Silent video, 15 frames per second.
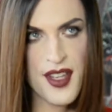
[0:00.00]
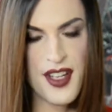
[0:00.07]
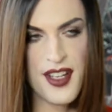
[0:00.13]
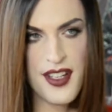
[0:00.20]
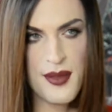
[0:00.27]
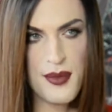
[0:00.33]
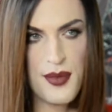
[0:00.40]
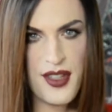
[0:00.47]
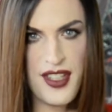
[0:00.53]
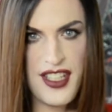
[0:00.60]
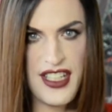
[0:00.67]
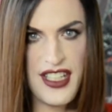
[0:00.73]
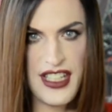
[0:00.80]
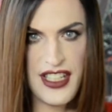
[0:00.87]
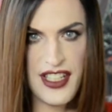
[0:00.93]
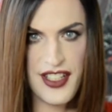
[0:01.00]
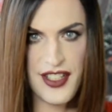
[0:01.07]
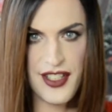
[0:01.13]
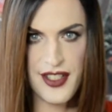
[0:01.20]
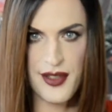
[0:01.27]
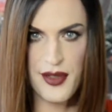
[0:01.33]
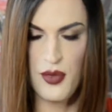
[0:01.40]
The
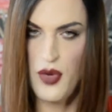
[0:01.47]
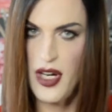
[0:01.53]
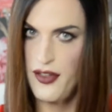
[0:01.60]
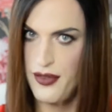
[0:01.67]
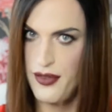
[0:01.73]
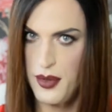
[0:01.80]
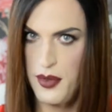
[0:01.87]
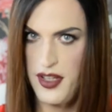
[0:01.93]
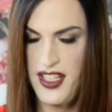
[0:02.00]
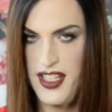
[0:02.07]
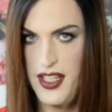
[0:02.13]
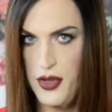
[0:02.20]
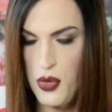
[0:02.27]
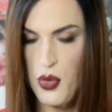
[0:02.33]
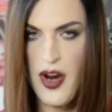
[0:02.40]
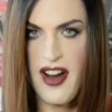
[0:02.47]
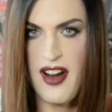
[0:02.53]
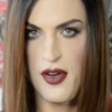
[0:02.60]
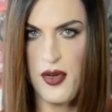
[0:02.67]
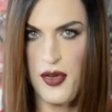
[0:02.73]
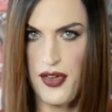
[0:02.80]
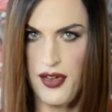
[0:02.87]
one from the EU
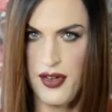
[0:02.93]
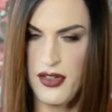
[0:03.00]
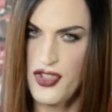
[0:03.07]
warehouse